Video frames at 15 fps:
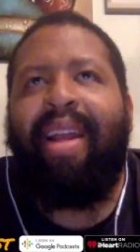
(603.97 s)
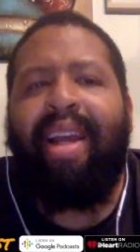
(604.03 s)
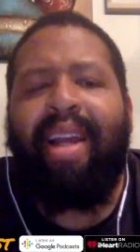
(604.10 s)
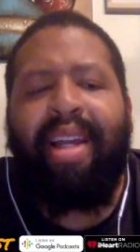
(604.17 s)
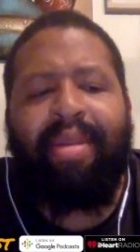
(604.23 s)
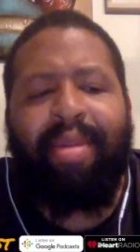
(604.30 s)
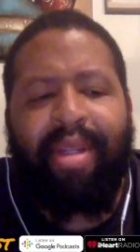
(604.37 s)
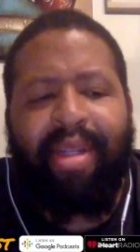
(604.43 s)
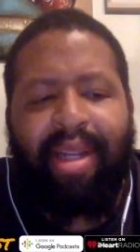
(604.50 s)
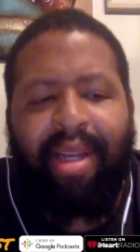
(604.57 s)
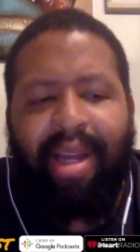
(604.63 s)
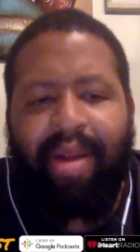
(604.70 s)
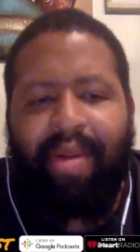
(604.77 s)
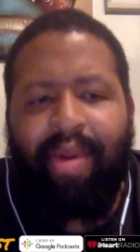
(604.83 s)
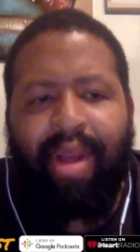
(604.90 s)
like
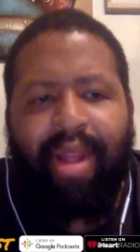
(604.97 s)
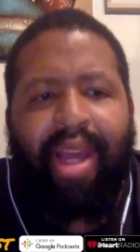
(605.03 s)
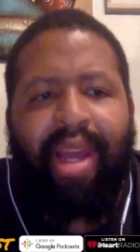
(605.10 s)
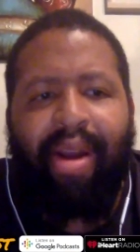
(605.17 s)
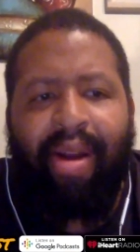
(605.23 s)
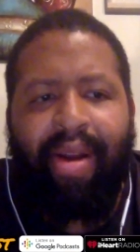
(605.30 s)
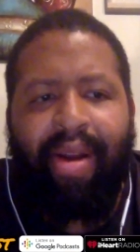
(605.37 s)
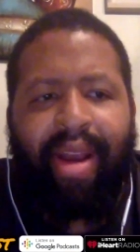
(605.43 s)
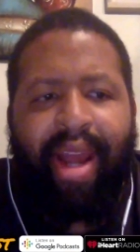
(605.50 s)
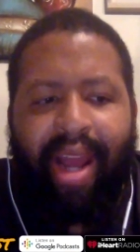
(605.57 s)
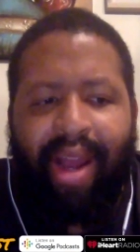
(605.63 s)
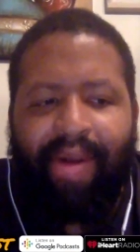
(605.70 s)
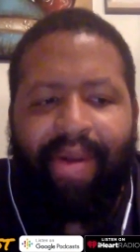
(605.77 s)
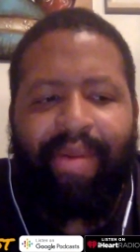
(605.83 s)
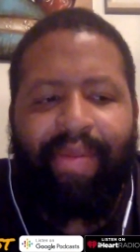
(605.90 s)
especially like where they are
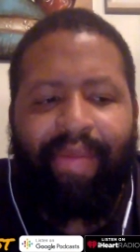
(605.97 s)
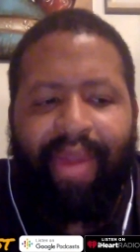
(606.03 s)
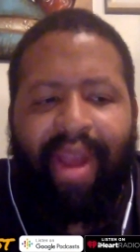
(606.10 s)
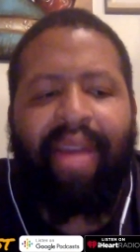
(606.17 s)
now.